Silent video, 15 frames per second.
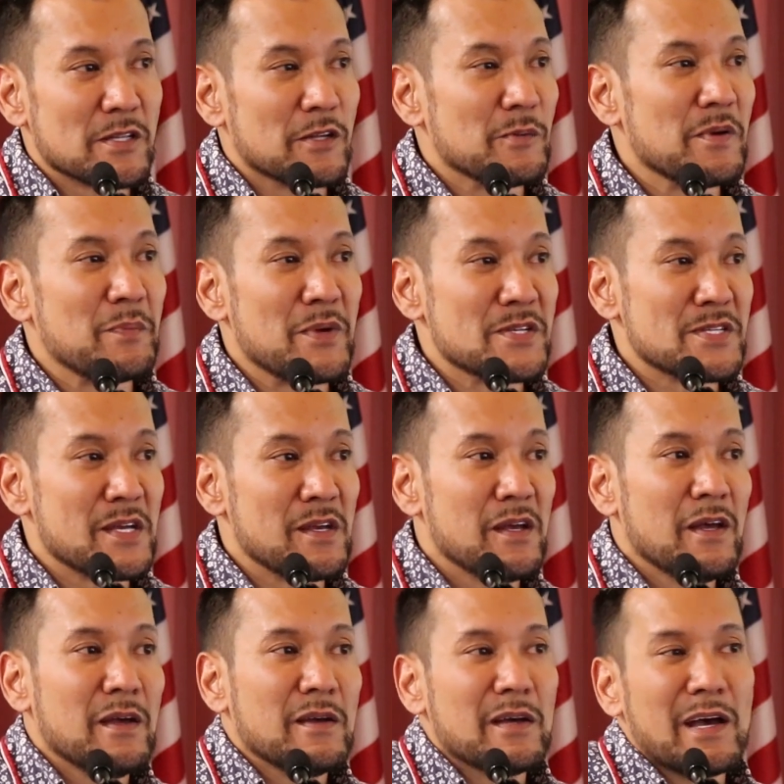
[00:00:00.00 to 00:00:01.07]
a little bit
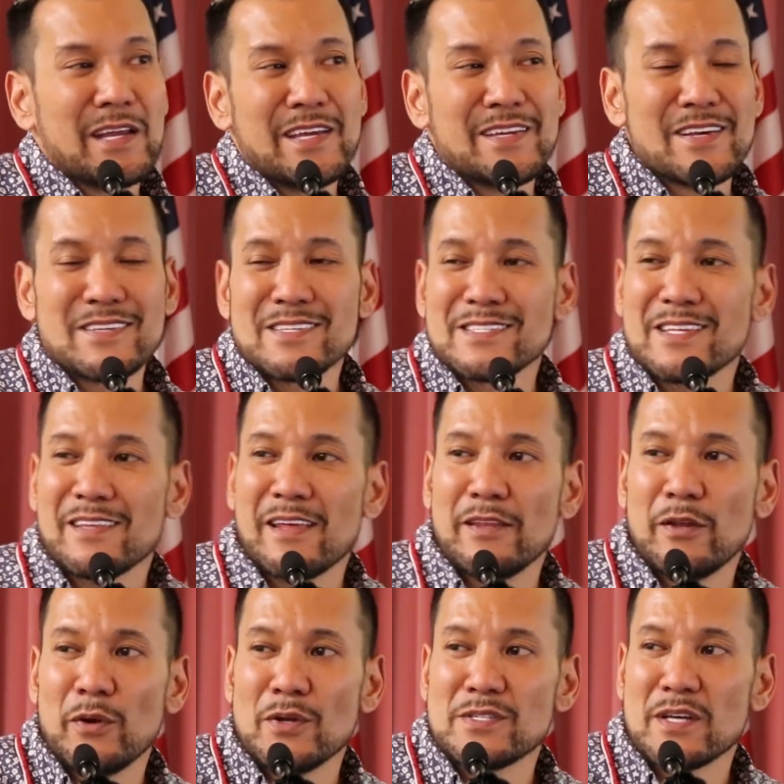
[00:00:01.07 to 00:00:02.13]
busy, and he doesn't send that
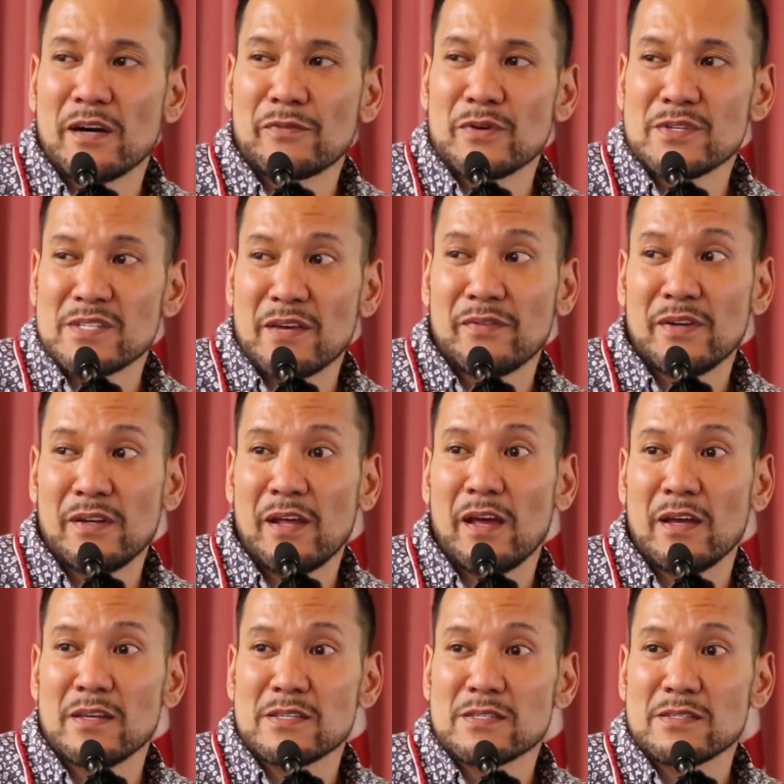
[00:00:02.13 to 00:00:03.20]
notice out for 7
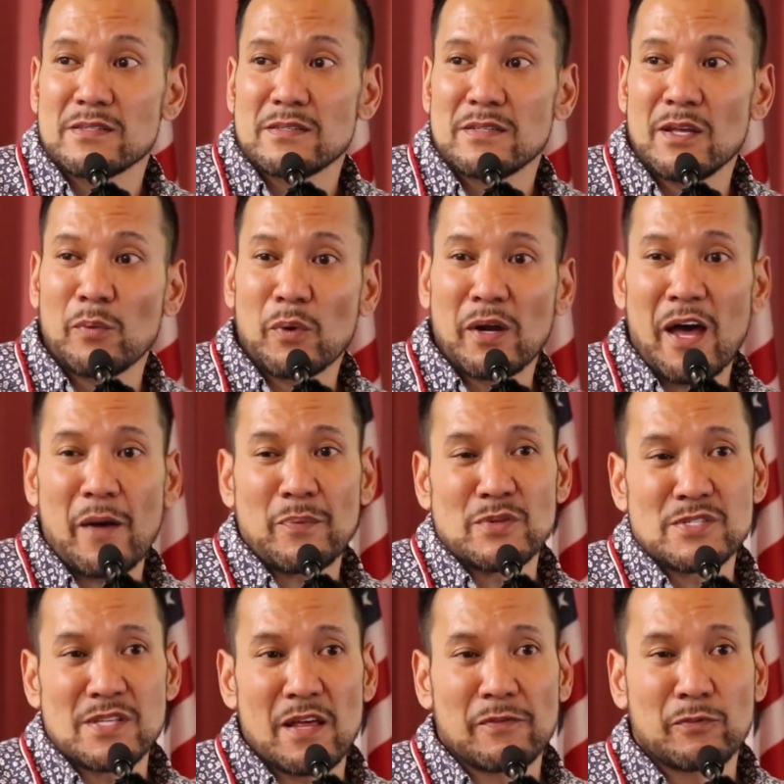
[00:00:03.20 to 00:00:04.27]
days, then what
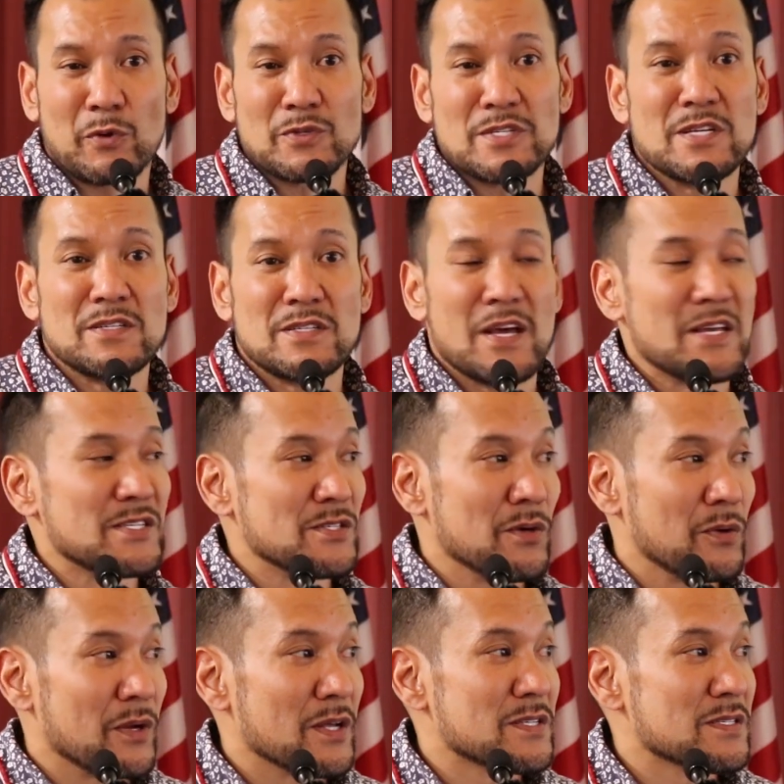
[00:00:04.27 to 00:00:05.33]
happens to that 14 days
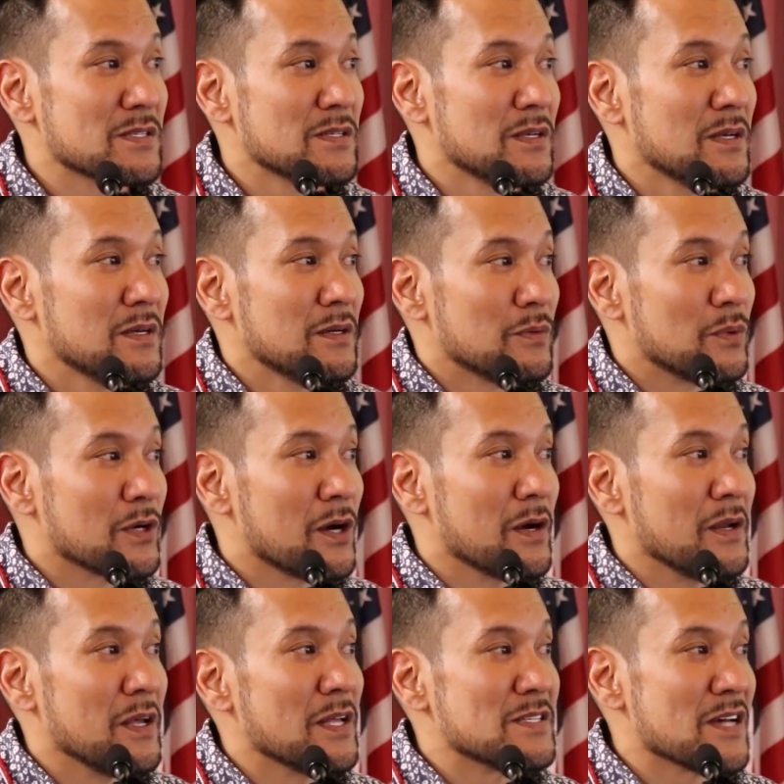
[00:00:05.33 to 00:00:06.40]
notice? we're
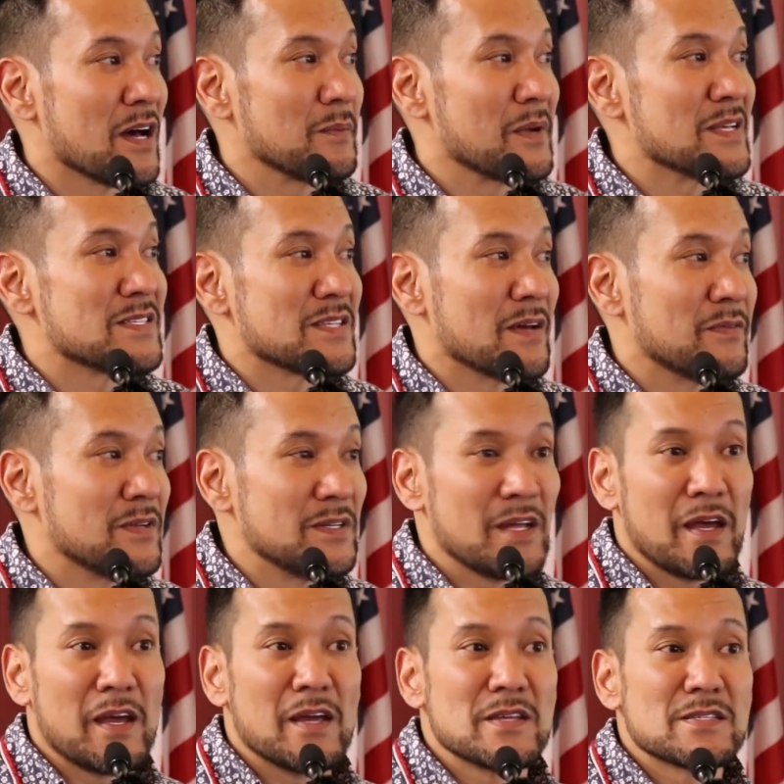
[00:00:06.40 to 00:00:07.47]
cutting it down by 7
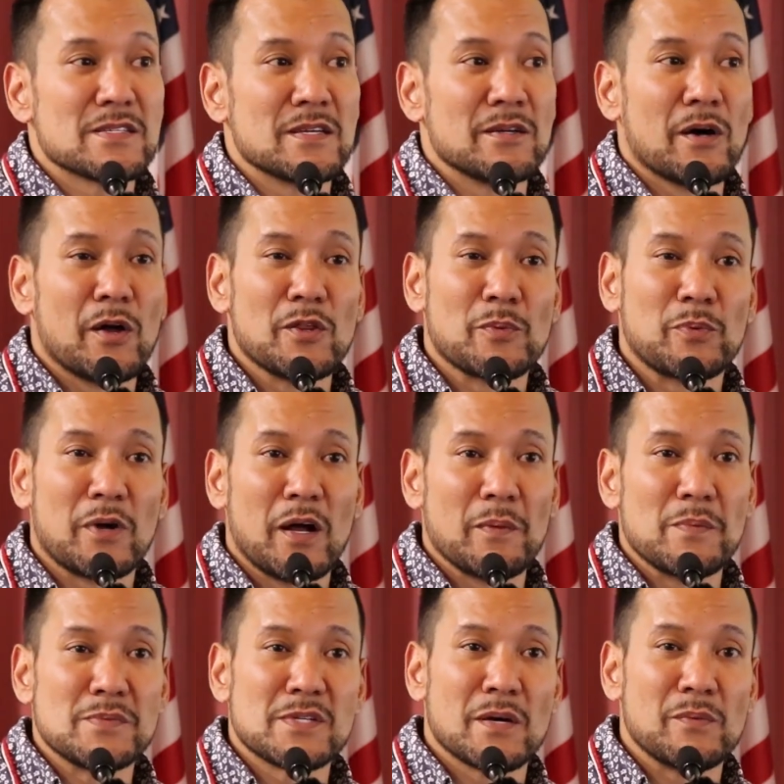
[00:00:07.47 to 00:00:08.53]
days. And all the
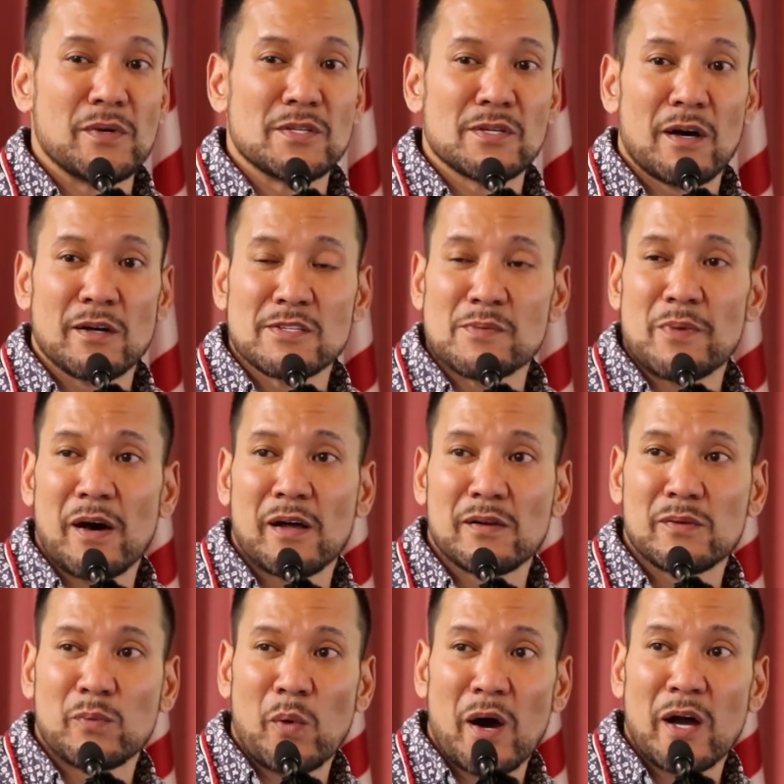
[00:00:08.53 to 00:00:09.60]
problems that we talked
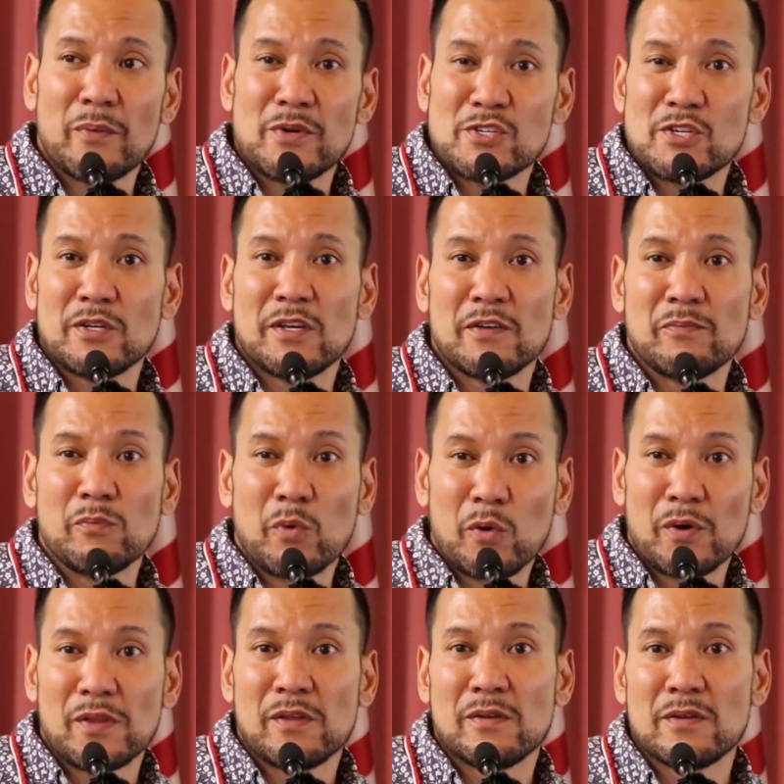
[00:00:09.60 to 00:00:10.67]
about why we should give
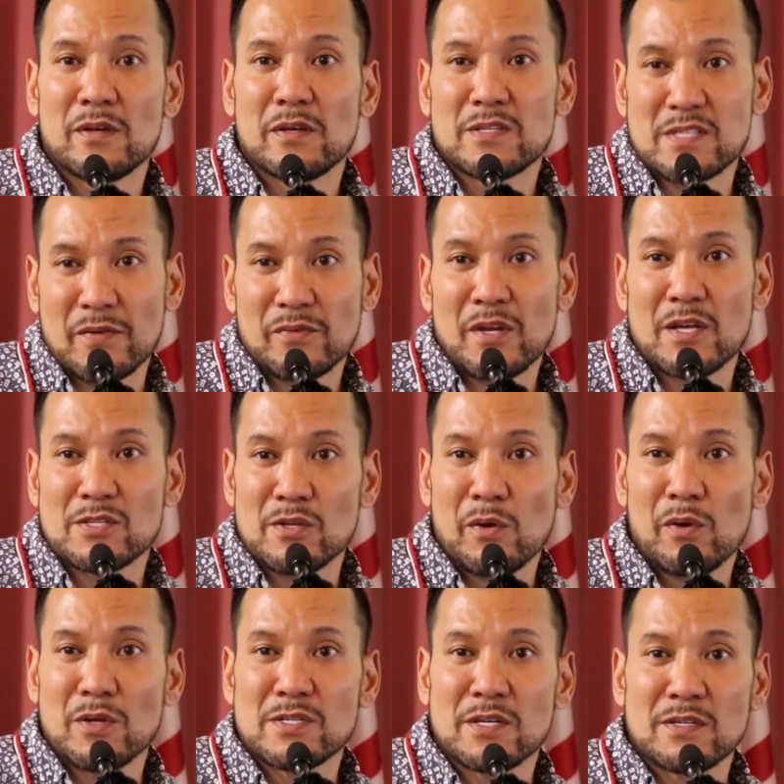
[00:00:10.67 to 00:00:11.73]
more than 7 days
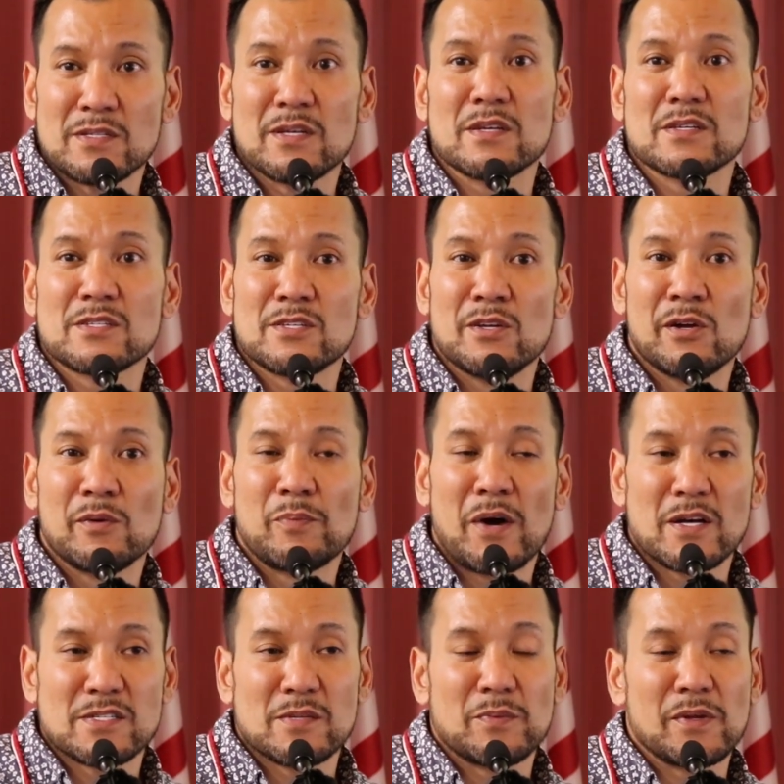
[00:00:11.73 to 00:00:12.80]
notice exist,
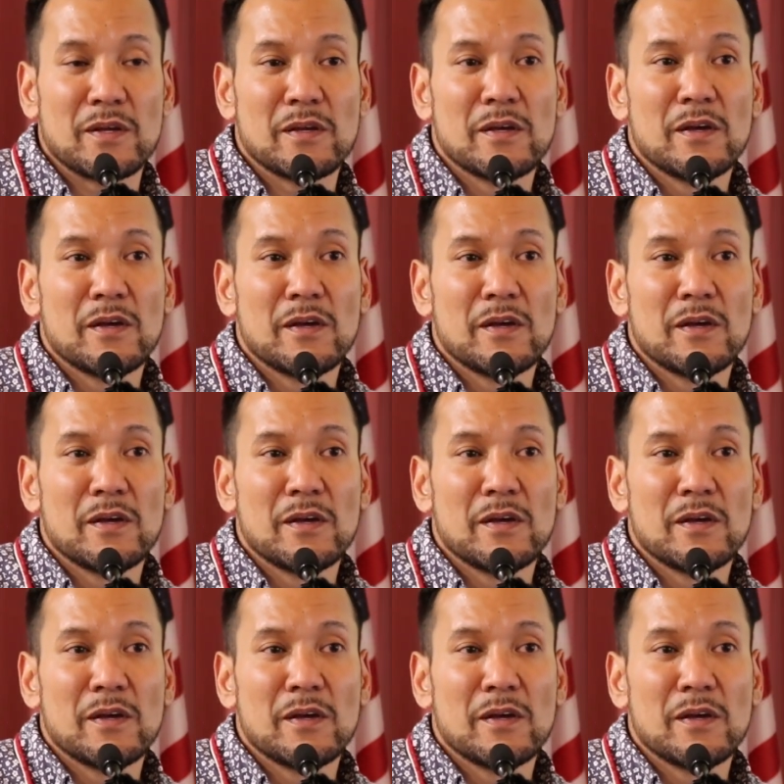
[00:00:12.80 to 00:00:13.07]
possibly.